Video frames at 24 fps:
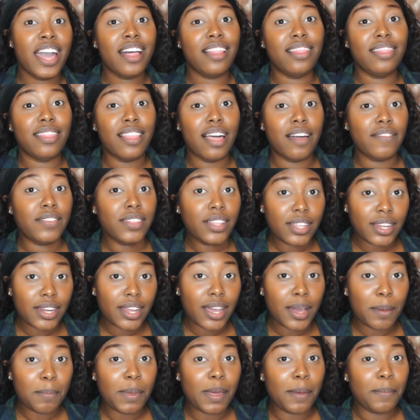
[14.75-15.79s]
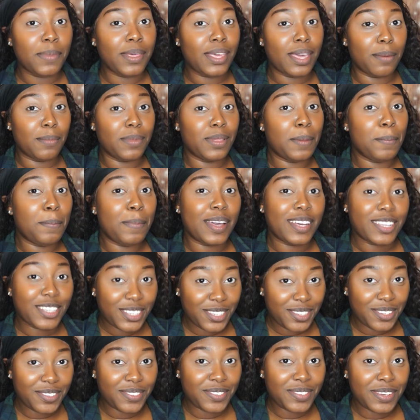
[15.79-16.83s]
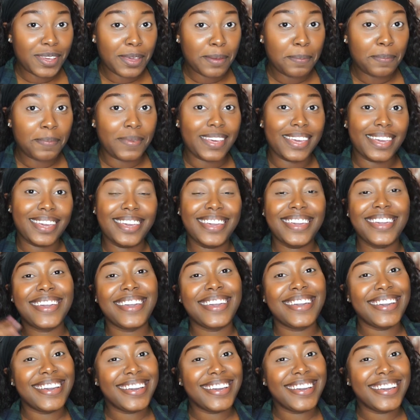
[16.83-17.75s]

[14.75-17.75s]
leveling up and becoming the best you can be.